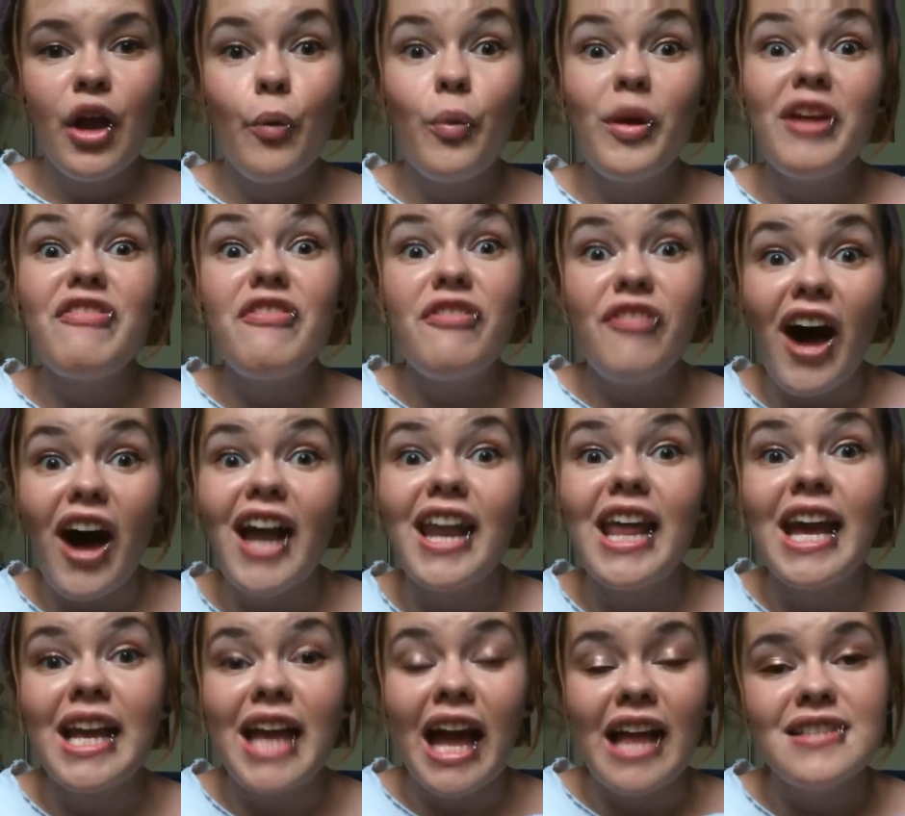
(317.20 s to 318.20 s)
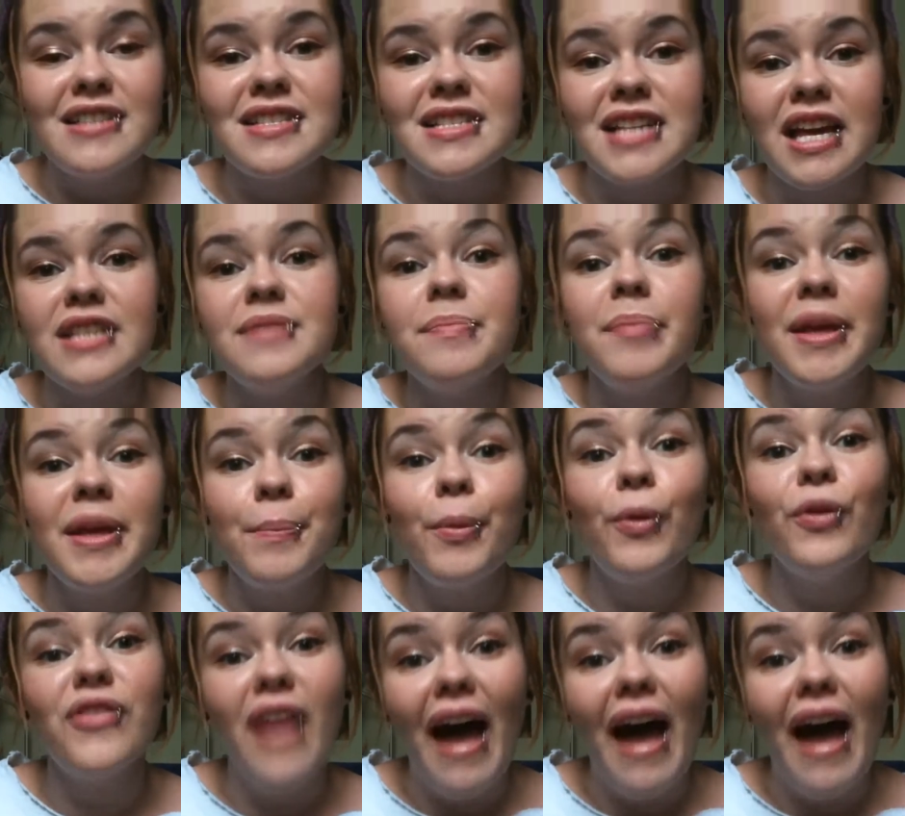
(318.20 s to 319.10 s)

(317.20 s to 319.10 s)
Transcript: We fought against it. People